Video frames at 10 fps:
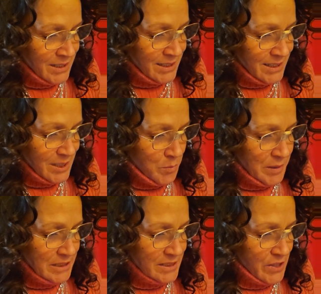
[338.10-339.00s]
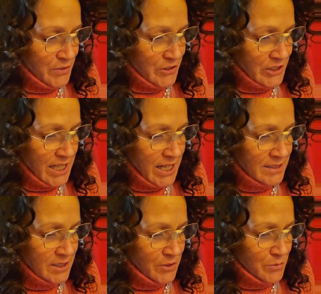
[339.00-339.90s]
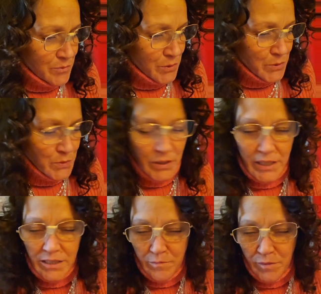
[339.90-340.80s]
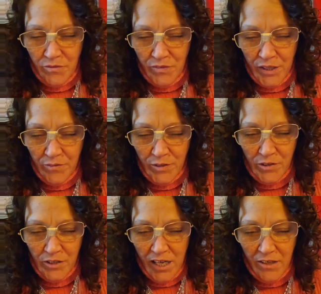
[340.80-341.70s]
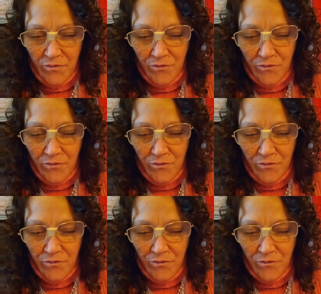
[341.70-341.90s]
It'll be as though you're casting a role in the movie of your life.